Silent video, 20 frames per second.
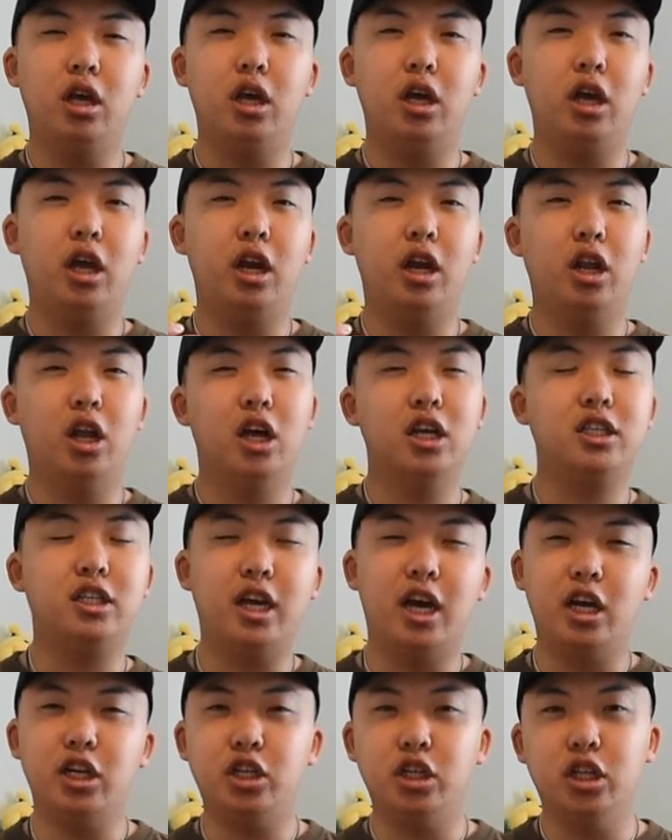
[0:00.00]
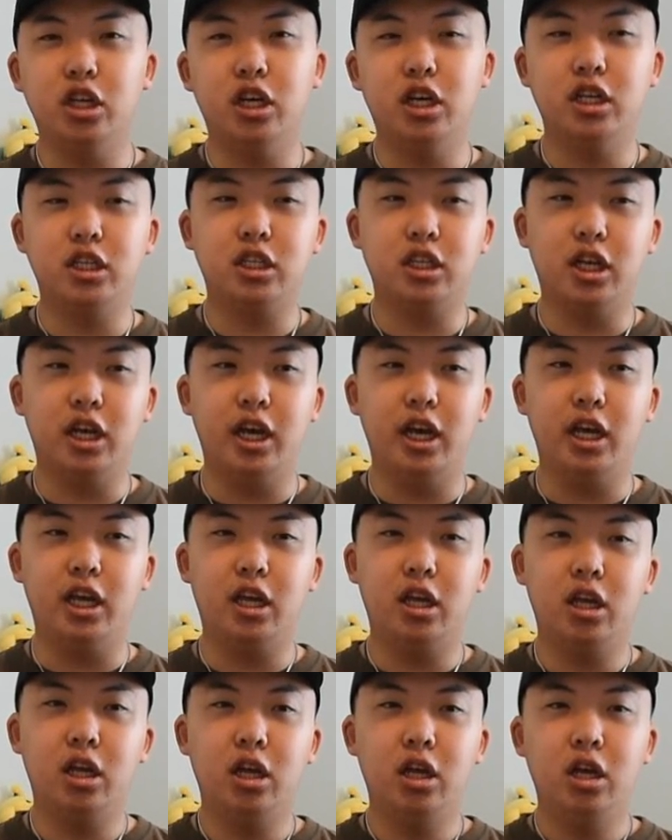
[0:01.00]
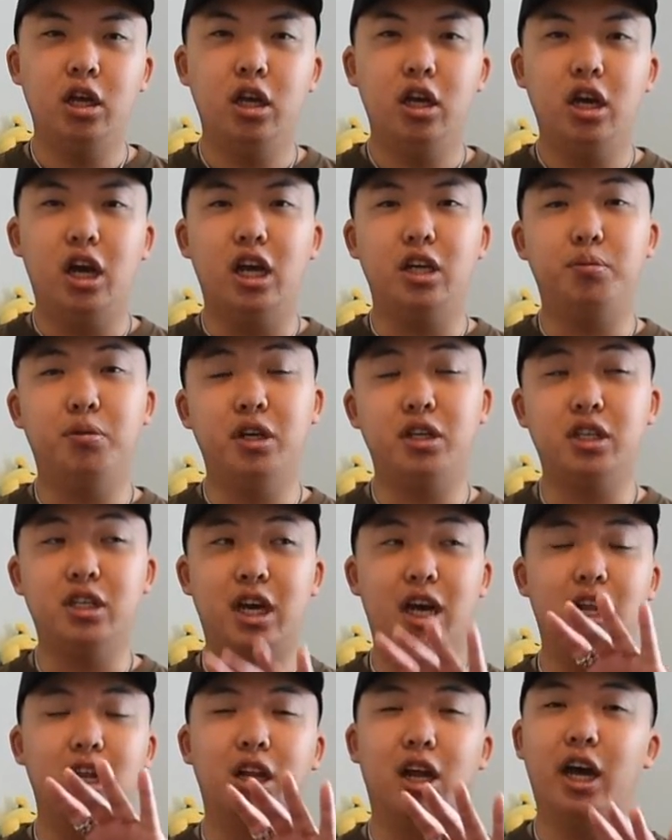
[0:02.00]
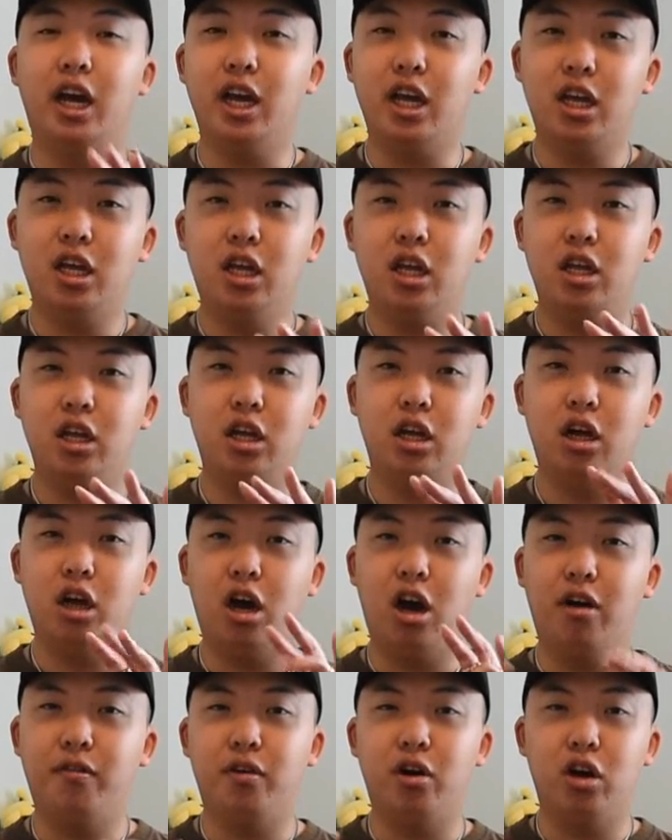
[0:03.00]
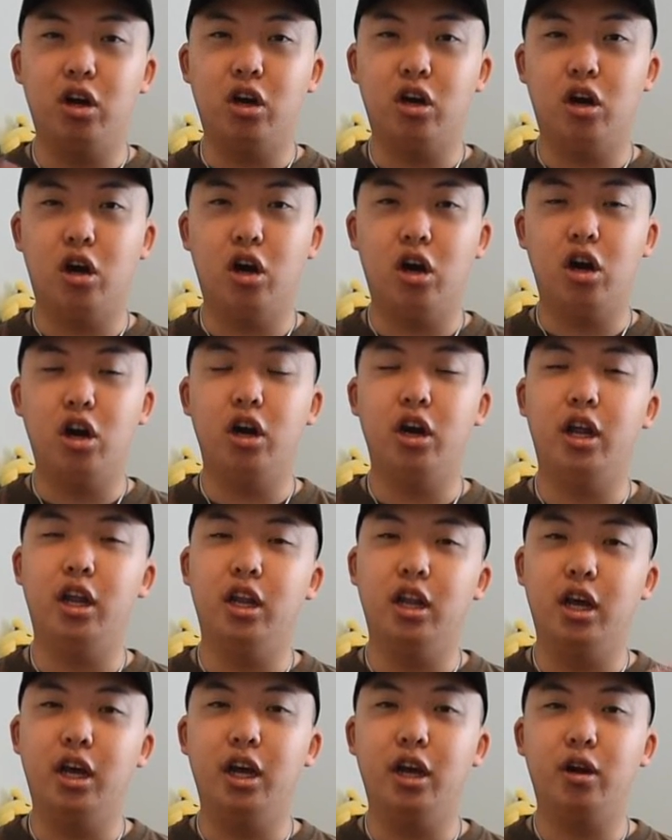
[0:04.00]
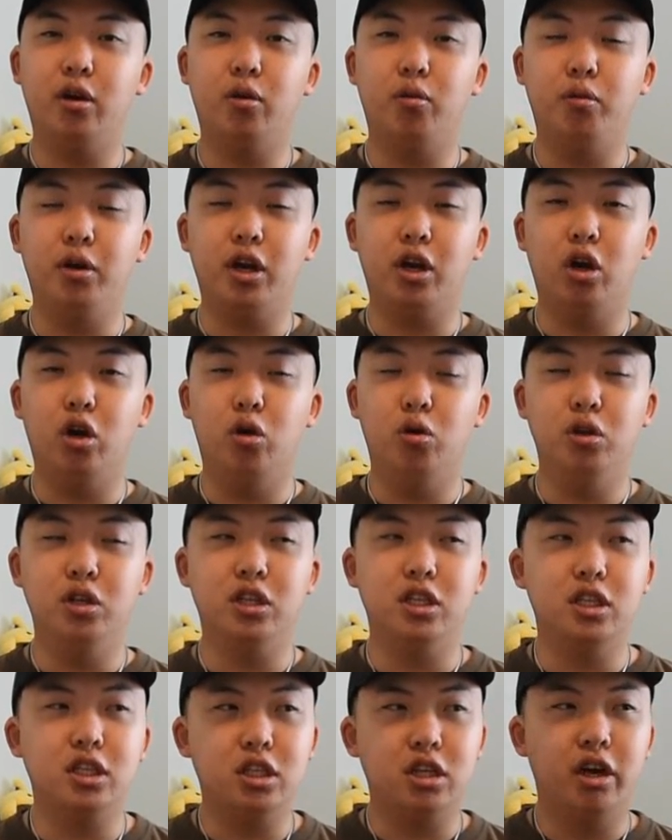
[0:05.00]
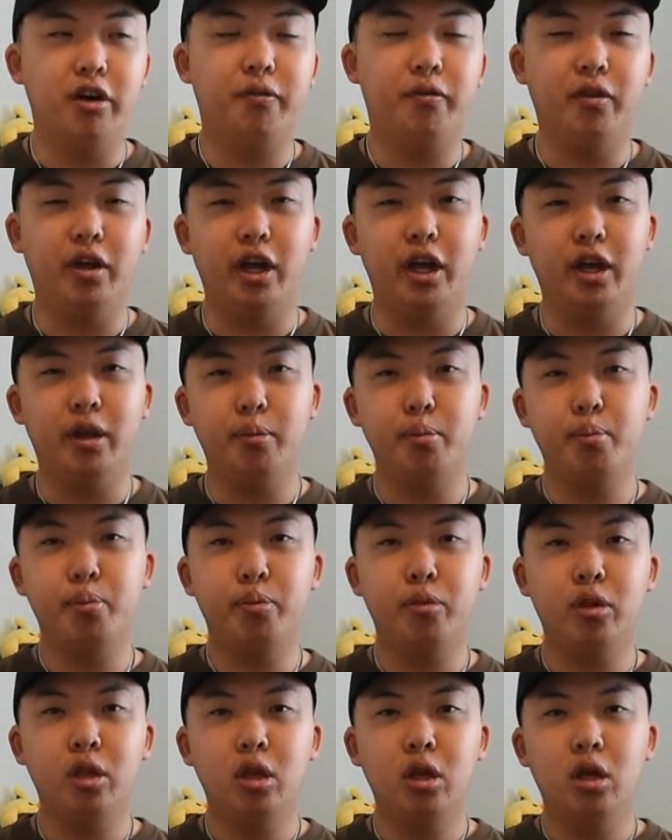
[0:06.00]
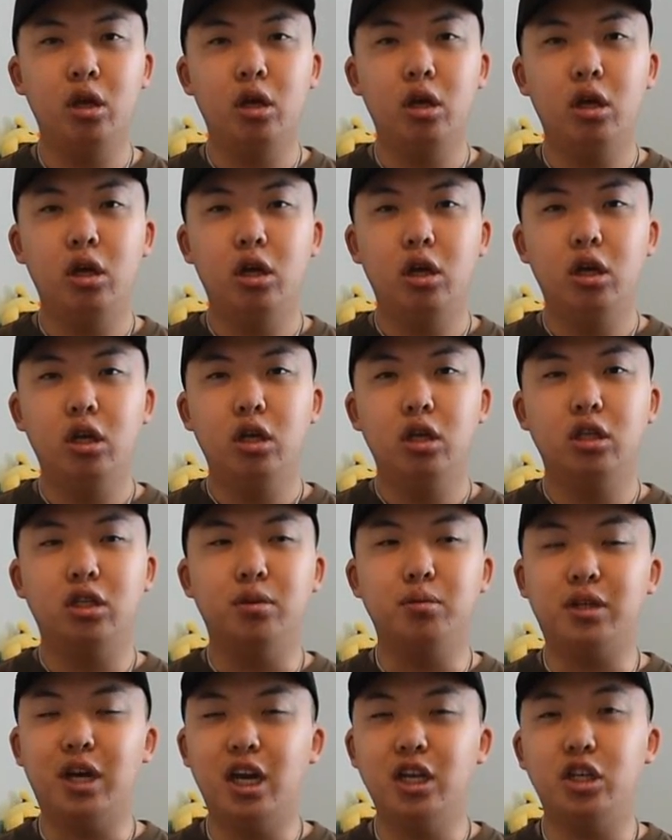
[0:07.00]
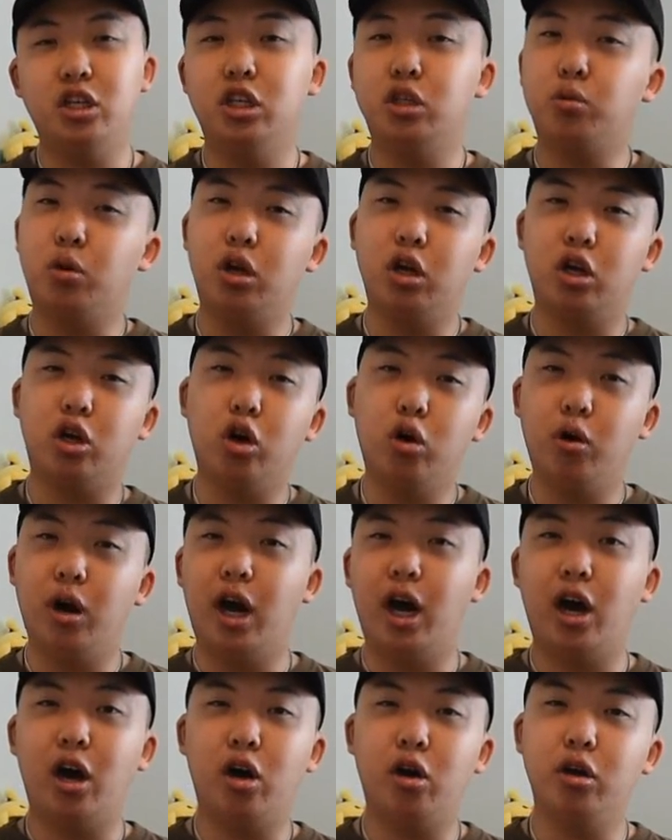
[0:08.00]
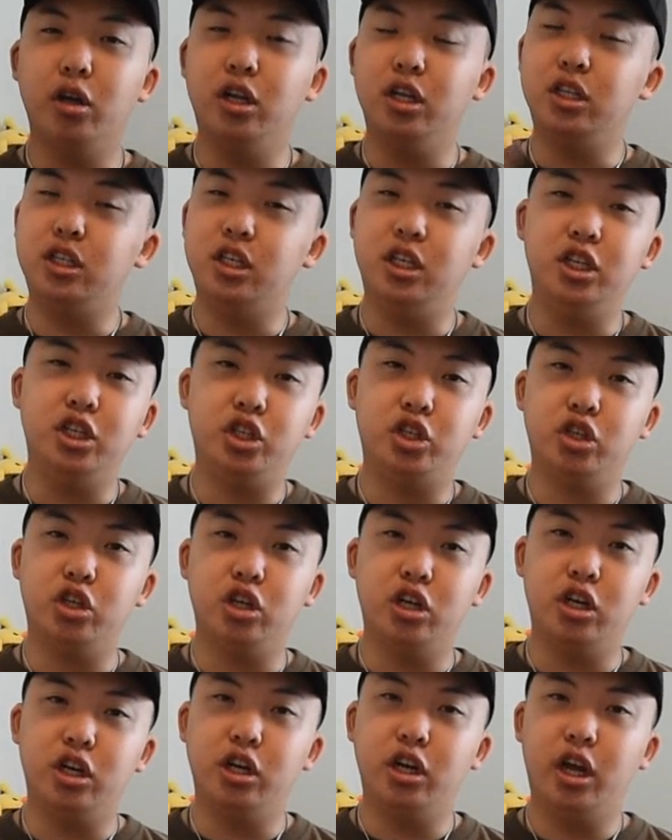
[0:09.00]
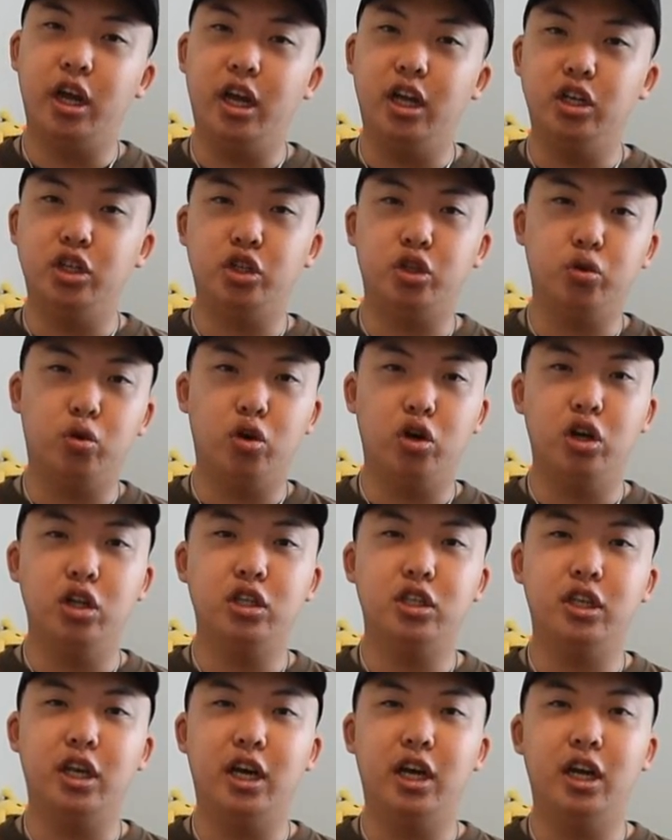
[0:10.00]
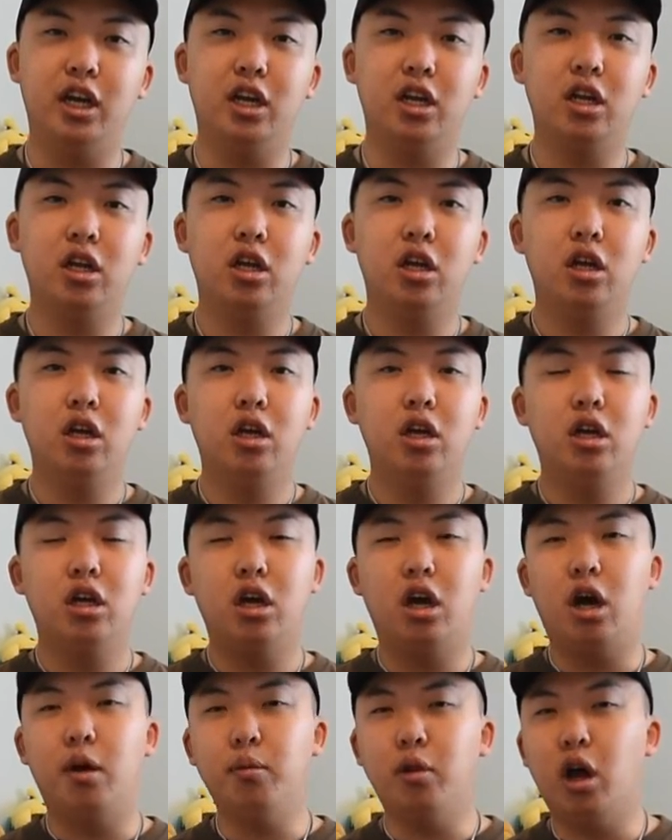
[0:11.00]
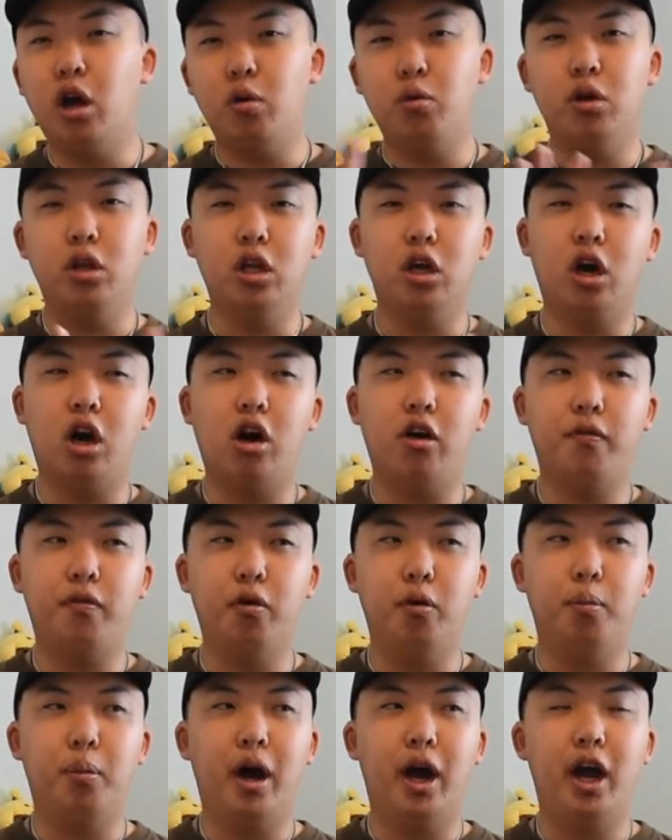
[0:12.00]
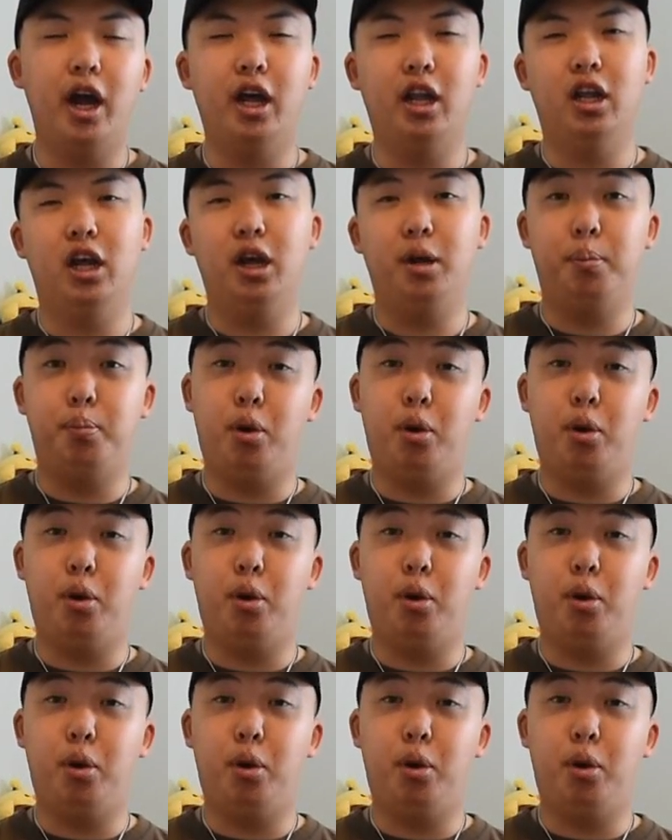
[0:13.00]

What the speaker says: in Los Angeles, like, as much as I like avant-garde and like Rick Owens and stuff, like, sometimes you just want to go out in a t-shirt and shorts, and I'm not really all for buying like